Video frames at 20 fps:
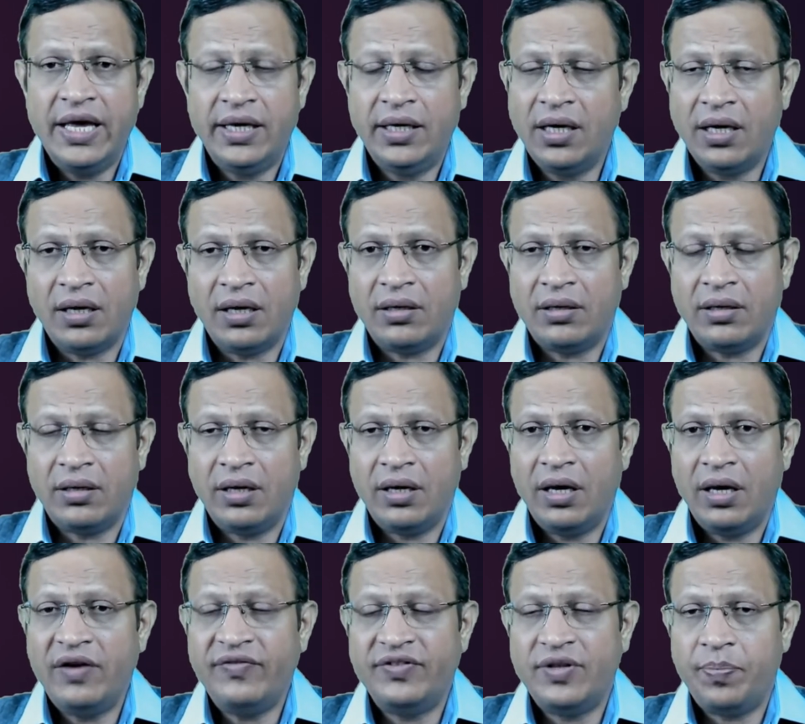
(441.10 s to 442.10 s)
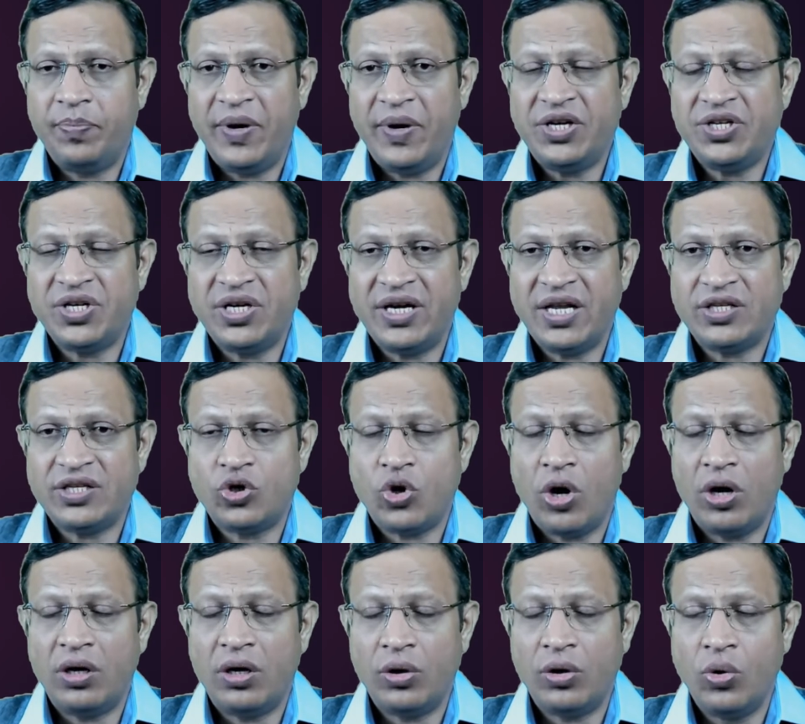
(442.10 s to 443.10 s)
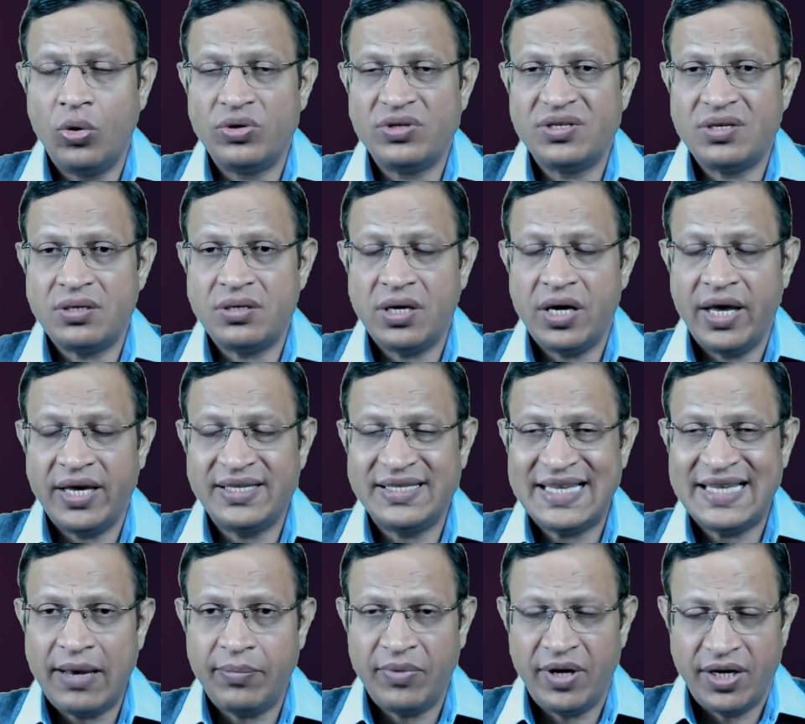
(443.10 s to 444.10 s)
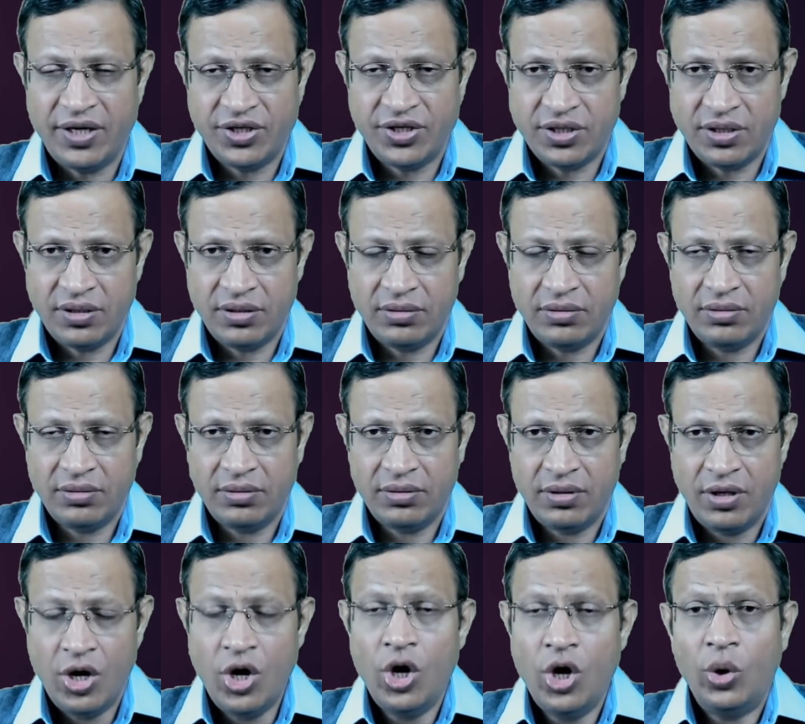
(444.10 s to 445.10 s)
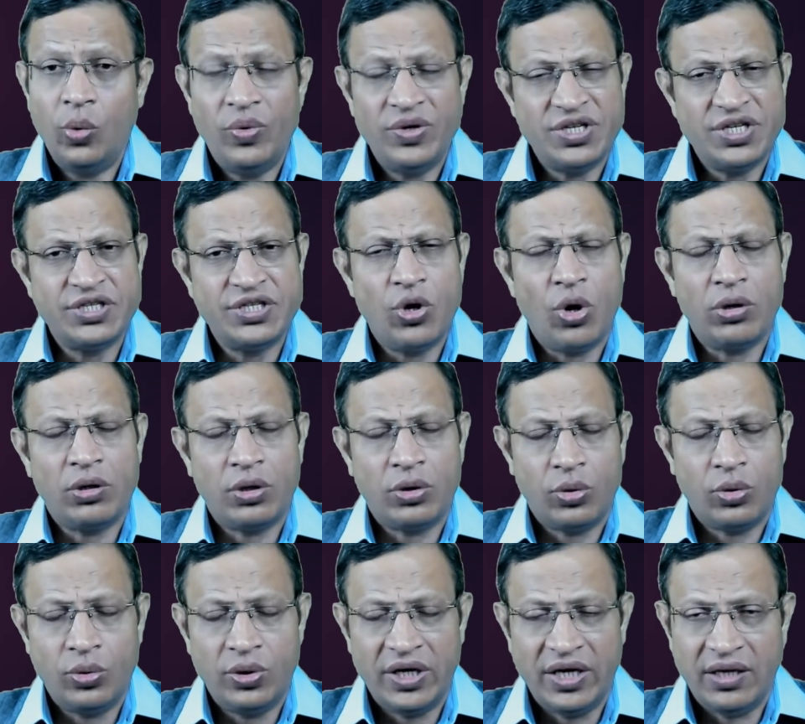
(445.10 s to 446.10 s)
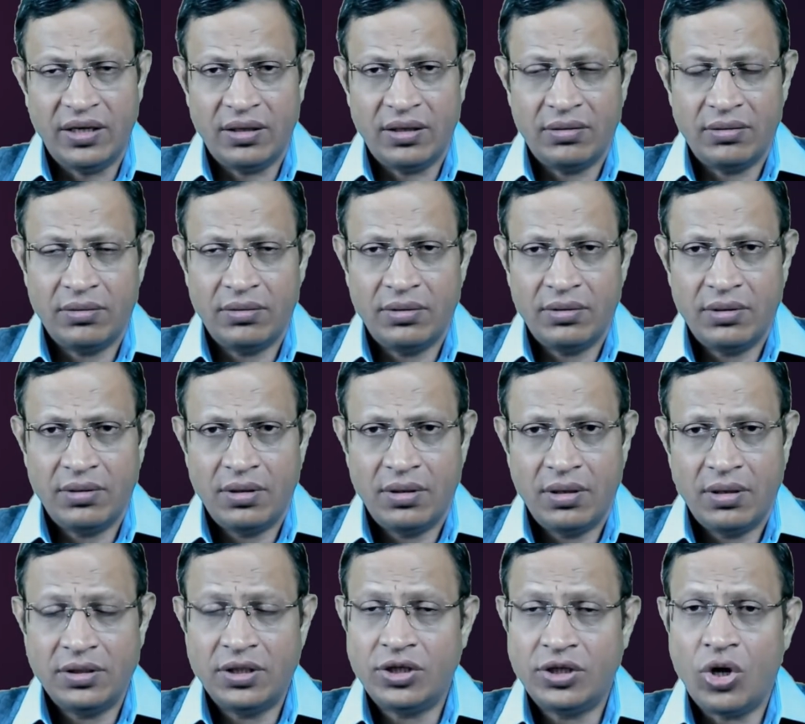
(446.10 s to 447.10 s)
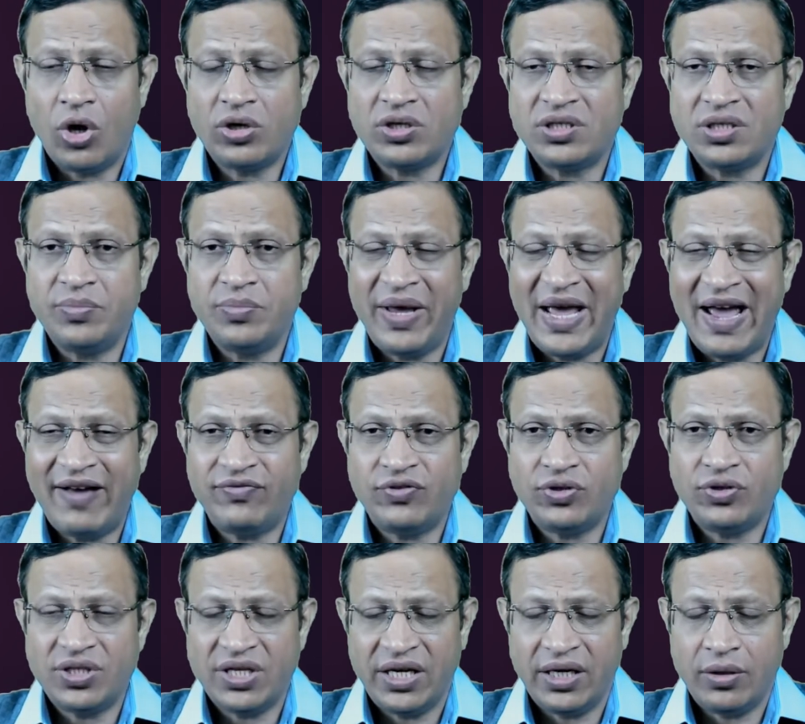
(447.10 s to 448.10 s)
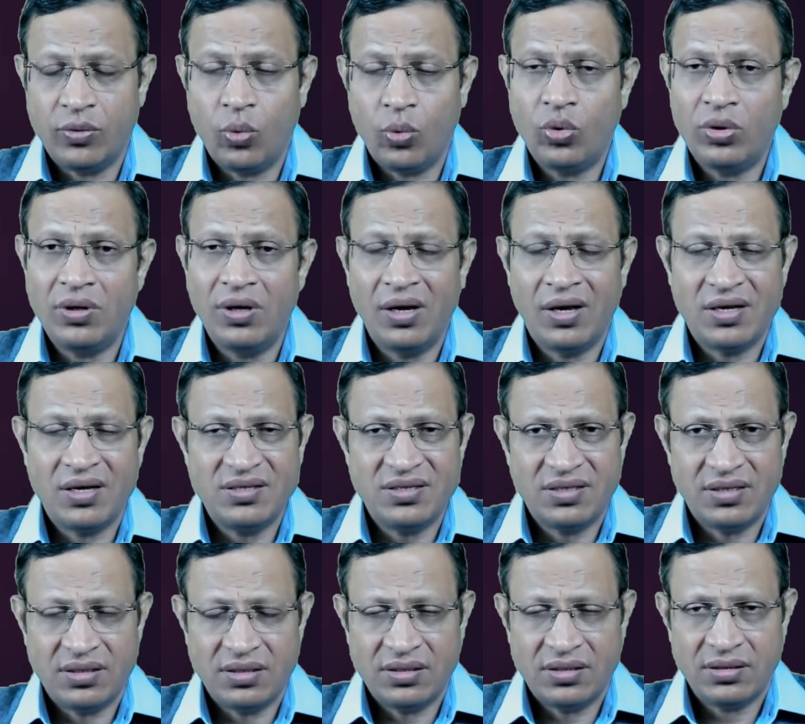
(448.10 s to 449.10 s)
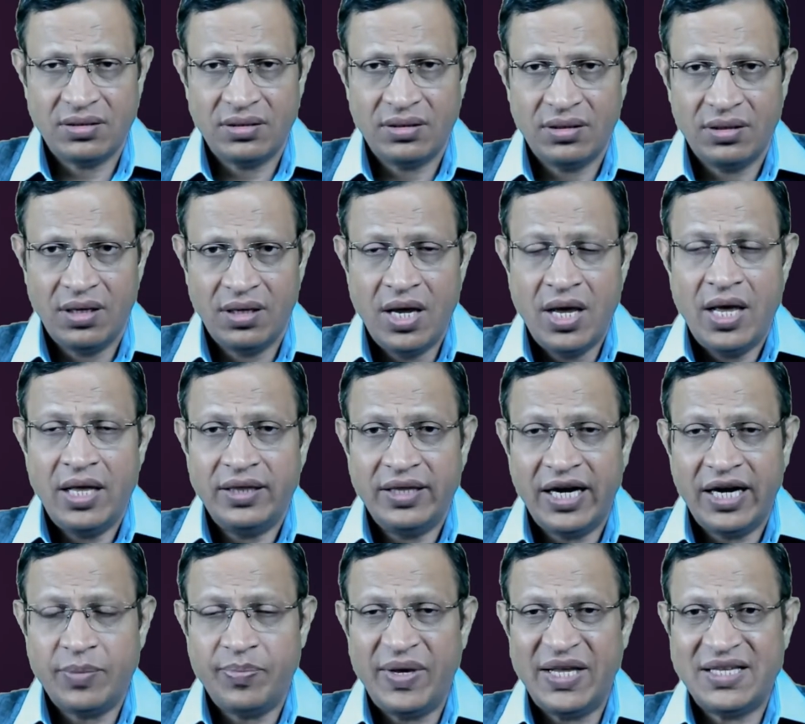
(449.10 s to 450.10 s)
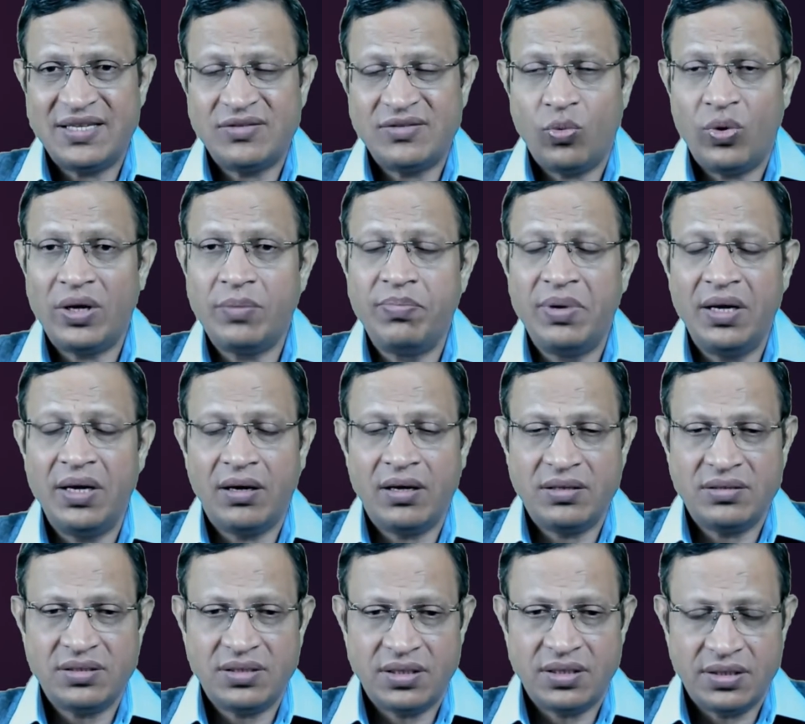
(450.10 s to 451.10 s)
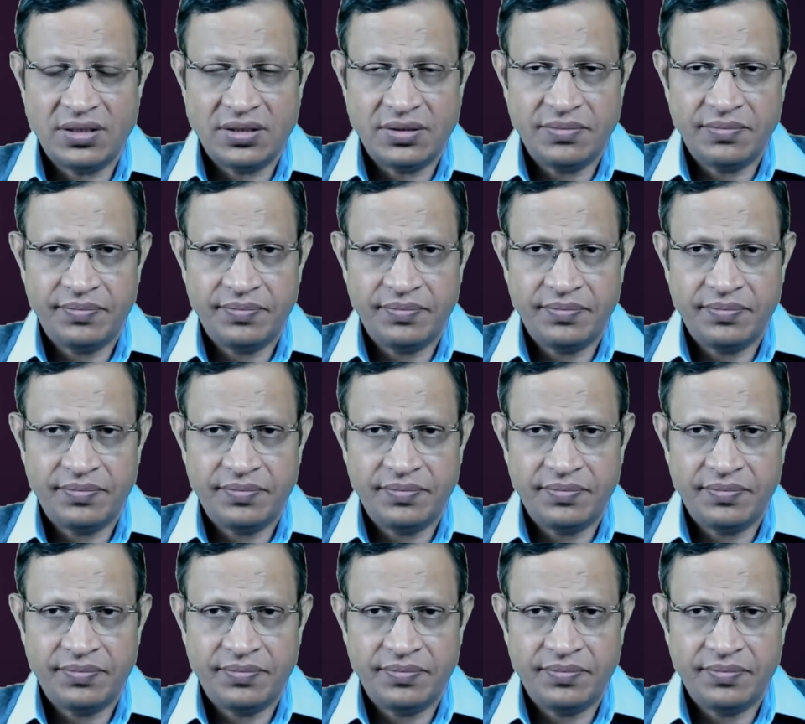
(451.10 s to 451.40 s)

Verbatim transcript: Here, if the patient has to undergo certain examination, which is not routine, the doctor may have to take oral consent. That means verbal consent.